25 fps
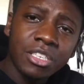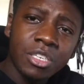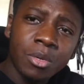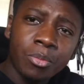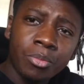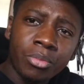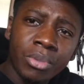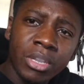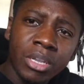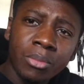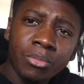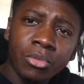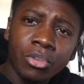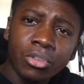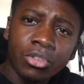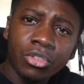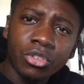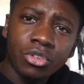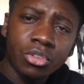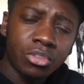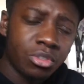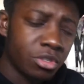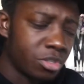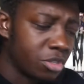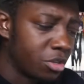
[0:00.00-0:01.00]
you're pretty much
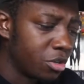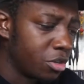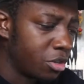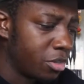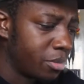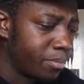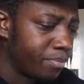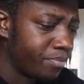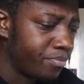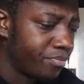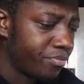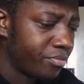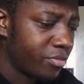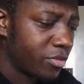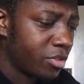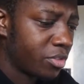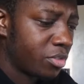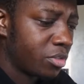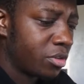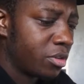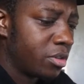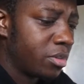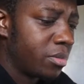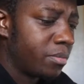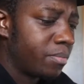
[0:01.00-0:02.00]
good to go.
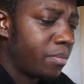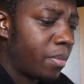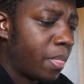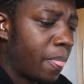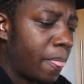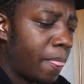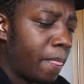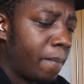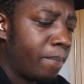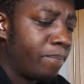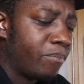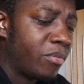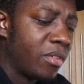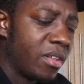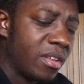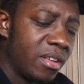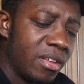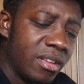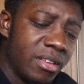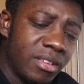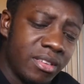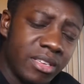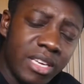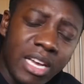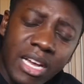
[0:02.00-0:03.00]
So
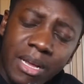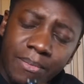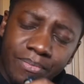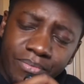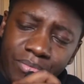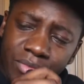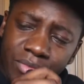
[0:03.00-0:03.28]
yeah,